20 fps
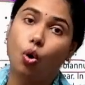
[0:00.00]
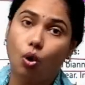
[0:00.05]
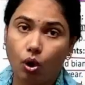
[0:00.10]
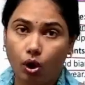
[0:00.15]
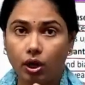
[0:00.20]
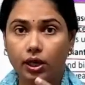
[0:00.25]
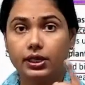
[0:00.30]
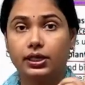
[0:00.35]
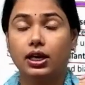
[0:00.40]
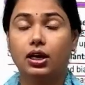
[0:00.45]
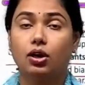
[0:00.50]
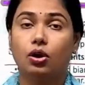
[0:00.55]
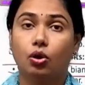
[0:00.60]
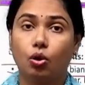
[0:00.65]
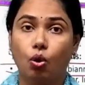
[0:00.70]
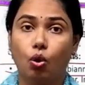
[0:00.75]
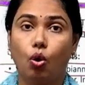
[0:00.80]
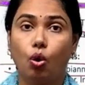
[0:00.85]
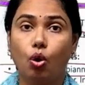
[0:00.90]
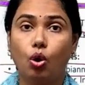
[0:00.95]
in a
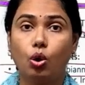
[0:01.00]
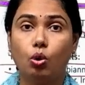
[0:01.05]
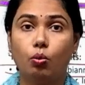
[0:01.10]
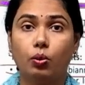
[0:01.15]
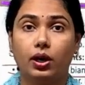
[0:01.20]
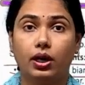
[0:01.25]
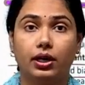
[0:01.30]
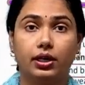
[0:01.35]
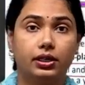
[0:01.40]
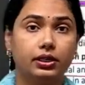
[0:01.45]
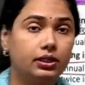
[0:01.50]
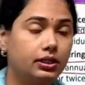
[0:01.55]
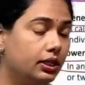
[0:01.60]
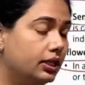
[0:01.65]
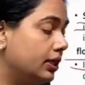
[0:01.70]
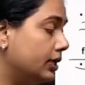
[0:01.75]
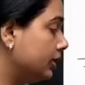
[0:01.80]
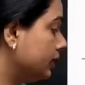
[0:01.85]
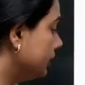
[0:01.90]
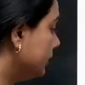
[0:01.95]
whole world
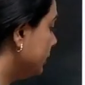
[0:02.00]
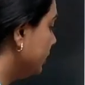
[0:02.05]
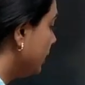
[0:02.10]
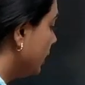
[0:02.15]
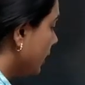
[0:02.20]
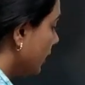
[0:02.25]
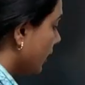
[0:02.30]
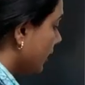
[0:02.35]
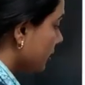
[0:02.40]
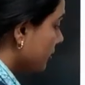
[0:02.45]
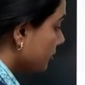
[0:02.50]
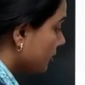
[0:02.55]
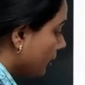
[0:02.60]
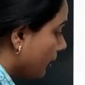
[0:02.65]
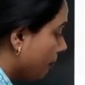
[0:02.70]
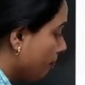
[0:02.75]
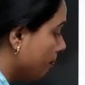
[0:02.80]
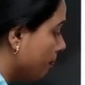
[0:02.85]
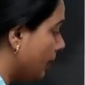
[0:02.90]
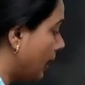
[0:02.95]
there are
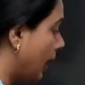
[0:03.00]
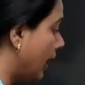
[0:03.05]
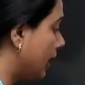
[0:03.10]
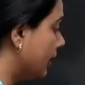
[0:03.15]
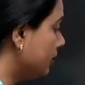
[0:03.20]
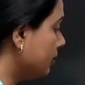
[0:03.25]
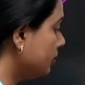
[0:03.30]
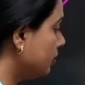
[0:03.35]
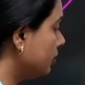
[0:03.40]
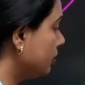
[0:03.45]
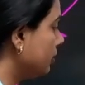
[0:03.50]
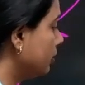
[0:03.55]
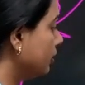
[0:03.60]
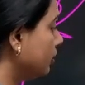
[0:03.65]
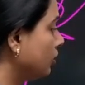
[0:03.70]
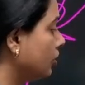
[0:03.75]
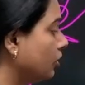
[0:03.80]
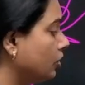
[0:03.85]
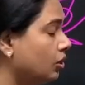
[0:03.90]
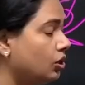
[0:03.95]
some plants
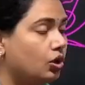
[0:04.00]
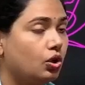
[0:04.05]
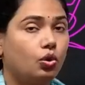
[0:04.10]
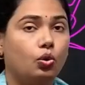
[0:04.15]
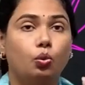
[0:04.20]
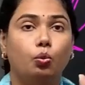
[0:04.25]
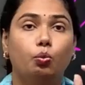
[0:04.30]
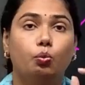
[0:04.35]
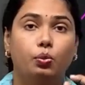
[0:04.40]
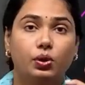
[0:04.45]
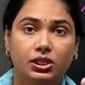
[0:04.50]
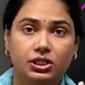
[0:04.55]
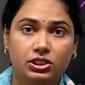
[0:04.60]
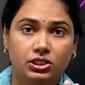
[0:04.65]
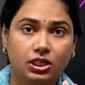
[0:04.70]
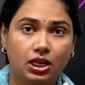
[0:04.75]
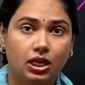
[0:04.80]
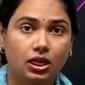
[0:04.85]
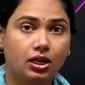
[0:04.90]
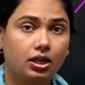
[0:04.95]
which
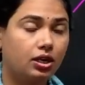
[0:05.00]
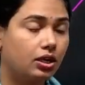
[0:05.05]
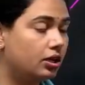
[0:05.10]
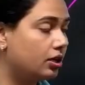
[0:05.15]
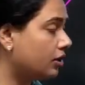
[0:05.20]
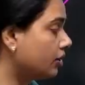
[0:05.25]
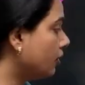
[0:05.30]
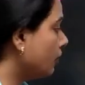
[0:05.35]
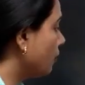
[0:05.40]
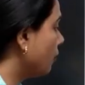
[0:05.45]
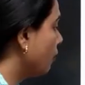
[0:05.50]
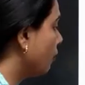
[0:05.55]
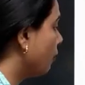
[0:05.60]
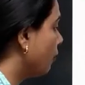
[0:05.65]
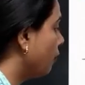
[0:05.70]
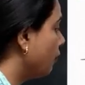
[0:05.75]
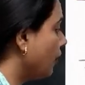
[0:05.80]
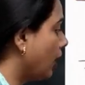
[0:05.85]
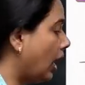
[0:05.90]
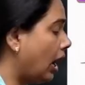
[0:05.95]
occur
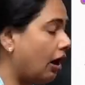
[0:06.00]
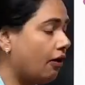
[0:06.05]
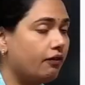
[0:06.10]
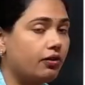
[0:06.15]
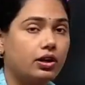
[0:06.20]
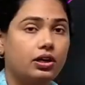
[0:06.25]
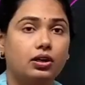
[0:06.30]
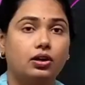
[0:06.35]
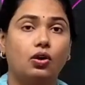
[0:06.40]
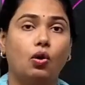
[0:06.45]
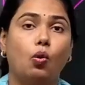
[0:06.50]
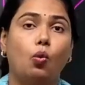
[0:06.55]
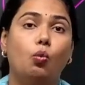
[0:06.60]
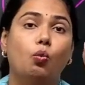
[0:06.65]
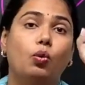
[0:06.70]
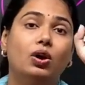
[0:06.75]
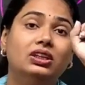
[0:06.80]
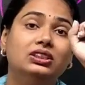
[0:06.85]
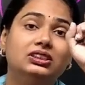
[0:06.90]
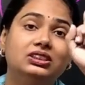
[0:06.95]
flower
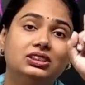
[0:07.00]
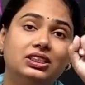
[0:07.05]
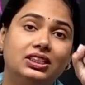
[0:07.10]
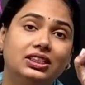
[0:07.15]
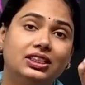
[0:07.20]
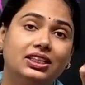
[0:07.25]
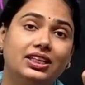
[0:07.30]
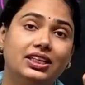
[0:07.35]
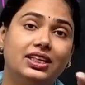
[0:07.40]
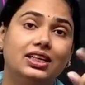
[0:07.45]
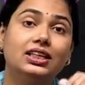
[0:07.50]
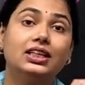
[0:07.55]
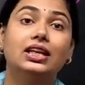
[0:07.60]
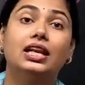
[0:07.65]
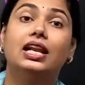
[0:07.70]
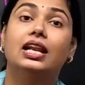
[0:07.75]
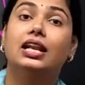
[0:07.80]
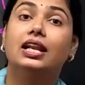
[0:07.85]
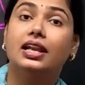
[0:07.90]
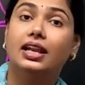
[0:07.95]
once in their
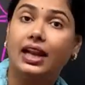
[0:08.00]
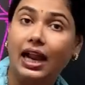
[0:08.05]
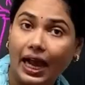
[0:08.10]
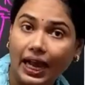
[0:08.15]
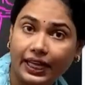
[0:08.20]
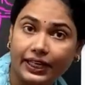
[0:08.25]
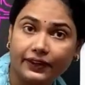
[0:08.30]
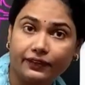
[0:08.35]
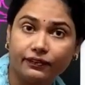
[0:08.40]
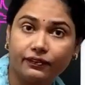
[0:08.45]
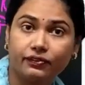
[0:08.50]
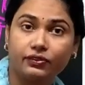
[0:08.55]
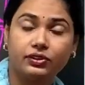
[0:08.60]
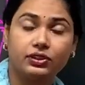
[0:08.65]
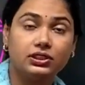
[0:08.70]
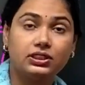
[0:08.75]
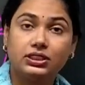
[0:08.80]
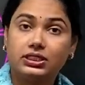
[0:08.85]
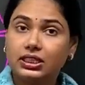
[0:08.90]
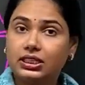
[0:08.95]
life.
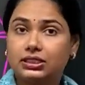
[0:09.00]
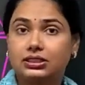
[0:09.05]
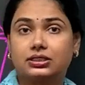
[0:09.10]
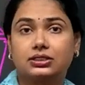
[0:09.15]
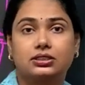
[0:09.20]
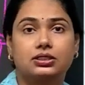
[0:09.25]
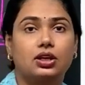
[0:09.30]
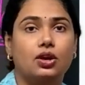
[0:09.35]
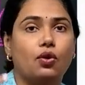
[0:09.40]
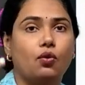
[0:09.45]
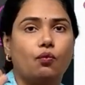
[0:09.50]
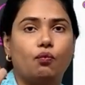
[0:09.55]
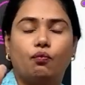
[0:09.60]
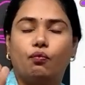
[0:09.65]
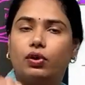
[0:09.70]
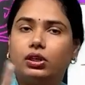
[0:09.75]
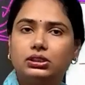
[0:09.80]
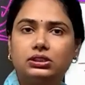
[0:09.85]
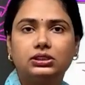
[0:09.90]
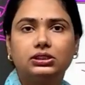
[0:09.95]
Yes,
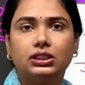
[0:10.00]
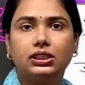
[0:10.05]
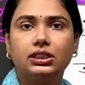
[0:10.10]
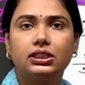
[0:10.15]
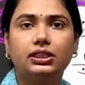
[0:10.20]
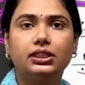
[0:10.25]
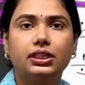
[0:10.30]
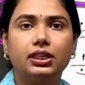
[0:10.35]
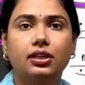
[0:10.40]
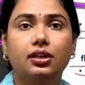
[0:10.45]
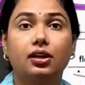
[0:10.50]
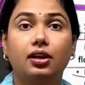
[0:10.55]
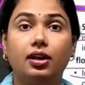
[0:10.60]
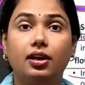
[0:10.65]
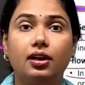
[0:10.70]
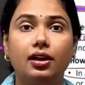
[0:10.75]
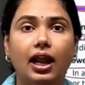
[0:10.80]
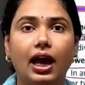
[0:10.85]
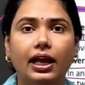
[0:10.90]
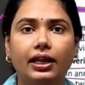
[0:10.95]
once in their
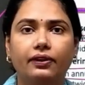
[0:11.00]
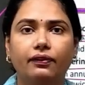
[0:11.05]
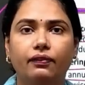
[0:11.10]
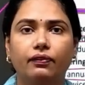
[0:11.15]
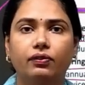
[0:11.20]
life,